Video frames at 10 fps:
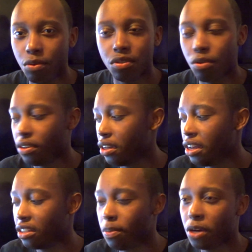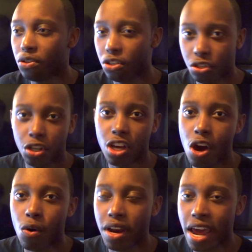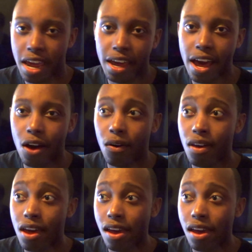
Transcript: It was always a neat experience just to go and hang out.